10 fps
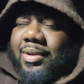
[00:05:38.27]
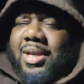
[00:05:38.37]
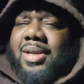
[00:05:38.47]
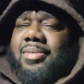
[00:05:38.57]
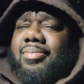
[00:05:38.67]

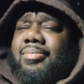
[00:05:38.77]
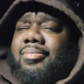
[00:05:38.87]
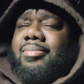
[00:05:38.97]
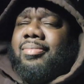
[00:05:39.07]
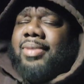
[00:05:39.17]
Like,
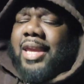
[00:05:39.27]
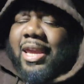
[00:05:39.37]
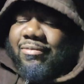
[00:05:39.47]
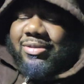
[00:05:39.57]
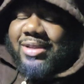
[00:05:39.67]

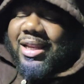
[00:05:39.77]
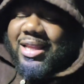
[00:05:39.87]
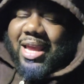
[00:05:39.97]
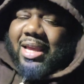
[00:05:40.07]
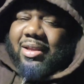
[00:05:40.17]
it was none
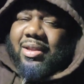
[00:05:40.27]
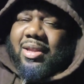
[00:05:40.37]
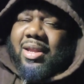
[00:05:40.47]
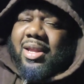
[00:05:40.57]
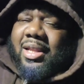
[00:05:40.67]
of that.
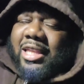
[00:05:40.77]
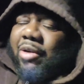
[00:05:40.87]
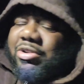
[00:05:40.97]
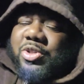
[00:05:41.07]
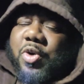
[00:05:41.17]

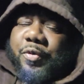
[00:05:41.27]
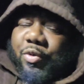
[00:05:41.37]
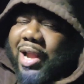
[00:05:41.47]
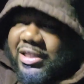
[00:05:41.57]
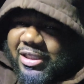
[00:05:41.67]
There was no
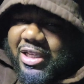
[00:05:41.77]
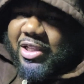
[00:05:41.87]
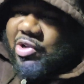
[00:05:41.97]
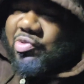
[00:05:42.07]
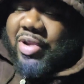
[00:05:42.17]
ferocity,
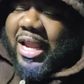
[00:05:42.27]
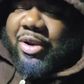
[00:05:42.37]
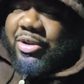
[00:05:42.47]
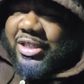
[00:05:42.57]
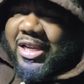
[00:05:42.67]
no
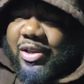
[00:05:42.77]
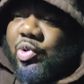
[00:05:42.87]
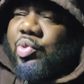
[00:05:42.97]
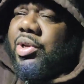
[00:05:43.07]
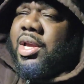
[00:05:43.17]
energy,
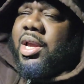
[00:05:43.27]
no